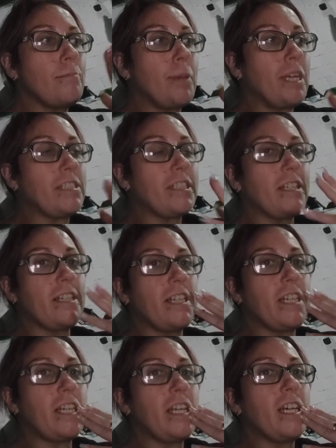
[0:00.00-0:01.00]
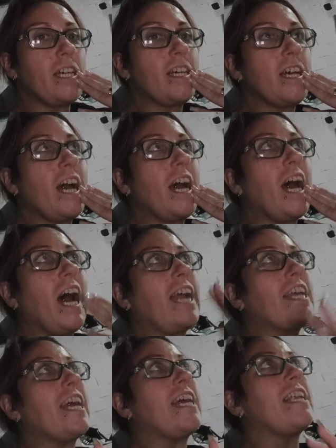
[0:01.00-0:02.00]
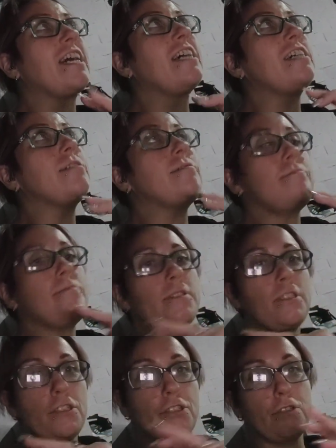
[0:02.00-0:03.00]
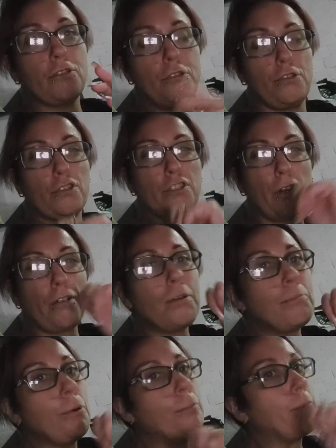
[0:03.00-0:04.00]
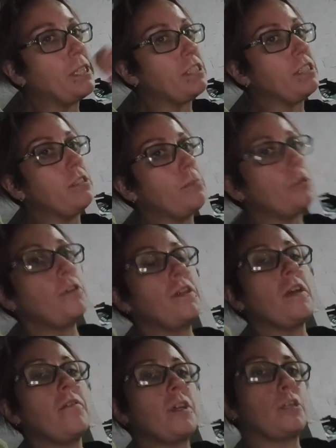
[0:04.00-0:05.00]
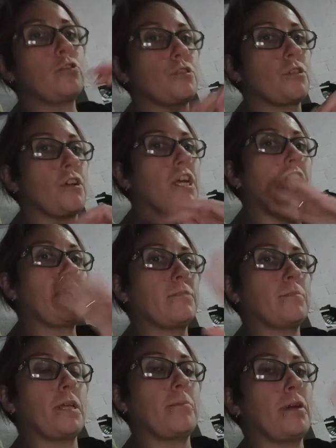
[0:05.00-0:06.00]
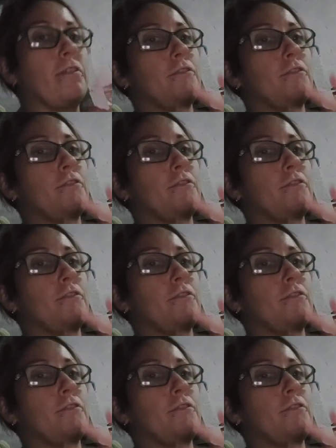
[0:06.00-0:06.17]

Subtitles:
basically Ariella is just gonna put bits in the movie and then just gonna explain my